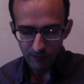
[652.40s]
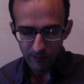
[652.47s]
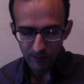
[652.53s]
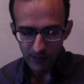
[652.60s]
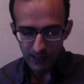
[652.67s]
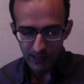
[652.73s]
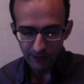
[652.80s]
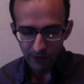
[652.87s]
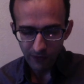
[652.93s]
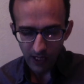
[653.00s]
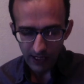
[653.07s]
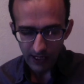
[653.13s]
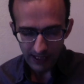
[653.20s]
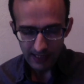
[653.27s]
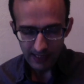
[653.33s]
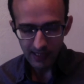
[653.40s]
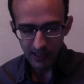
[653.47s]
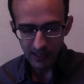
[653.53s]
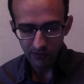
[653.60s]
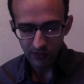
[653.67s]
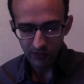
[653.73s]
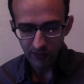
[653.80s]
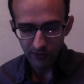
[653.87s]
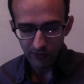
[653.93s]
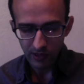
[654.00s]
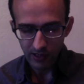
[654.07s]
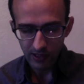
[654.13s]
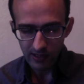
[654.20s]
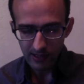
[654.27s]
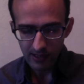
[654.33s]
Defining
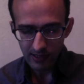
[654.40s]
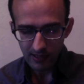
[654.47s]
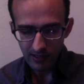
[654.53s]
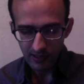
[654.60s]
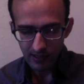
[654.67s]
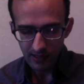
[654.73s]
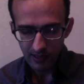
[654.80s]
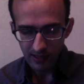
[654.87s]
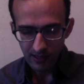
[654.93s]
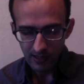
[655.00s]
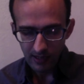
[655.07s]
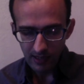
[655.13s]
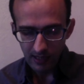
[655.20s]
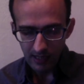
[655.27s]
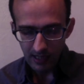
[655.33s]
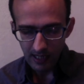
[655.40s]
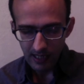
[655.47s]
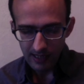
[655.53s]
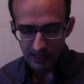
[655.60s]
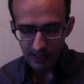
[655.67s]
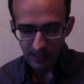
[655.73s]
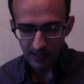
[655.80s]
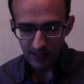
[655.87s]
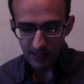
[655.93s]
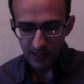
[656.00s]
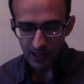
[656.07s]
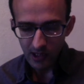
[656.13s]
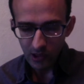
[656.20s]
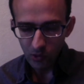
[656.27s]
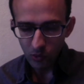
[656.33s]
self-reference as a
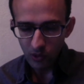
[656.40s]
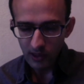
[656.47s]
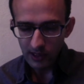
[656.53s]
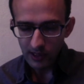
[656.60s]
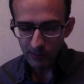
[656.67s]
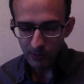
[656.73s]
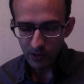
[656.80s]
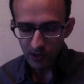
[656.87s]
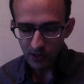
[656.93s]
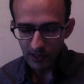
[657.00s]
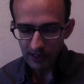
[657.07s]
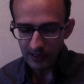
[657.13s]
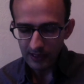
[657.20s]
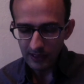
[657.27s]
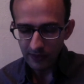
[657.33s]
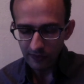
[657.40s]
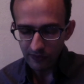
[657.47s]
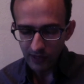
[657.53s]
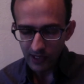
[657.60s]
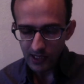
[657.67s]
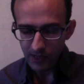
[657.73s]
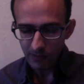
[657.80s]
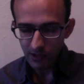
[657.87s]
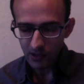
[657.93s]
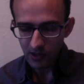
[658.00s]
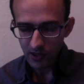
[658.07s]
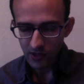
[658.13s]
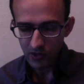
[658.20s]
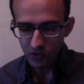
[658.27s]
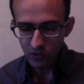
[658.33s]
disequilibrial and defeasible
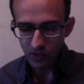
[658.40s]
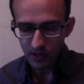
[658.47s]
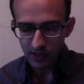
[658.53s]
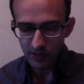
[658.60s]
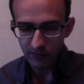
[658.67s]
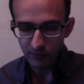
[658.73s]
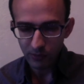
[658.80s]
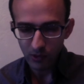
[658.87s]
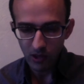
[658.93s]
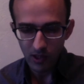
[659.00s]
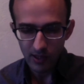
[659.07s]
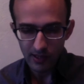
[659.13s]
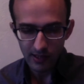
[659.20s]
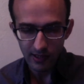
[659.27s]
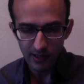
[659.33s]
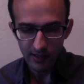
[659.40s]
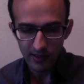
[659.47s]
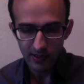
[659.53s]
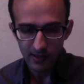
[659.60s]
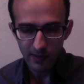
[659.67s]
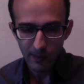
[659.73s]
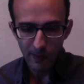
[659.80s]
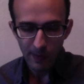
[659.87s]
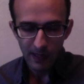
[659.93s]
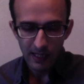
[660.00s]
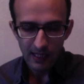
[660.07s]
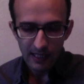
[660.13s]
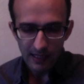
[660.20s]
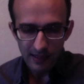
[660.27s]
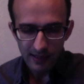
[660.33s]
constructive process
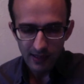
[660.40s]
is